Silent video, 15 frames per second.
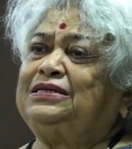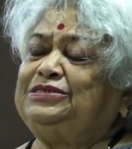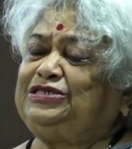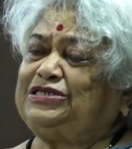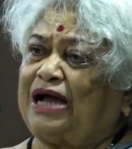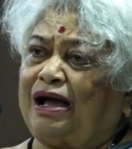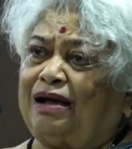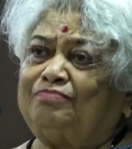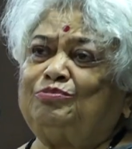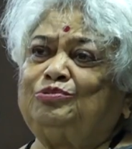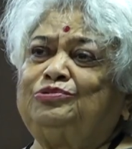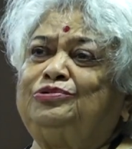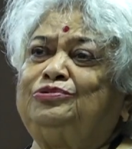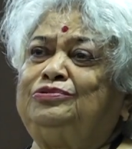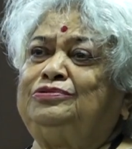
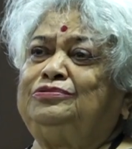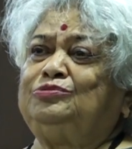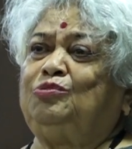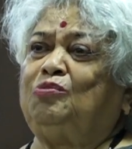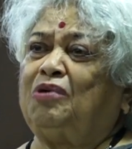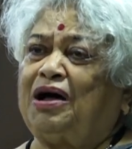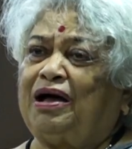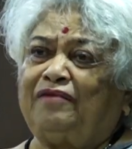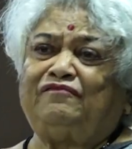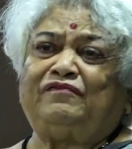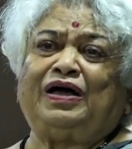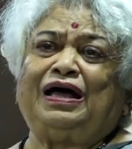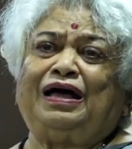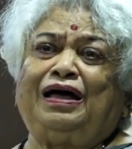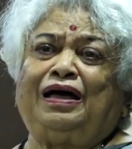jamun,
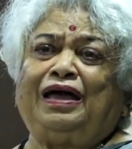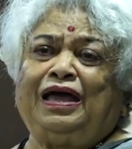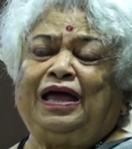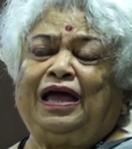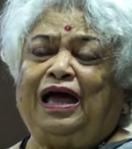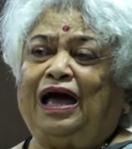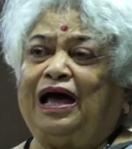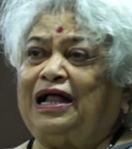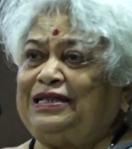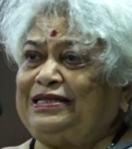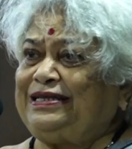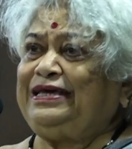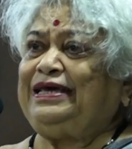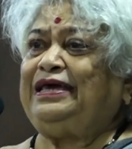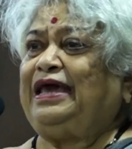guava,
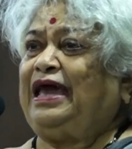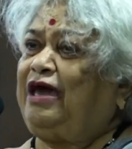haldi.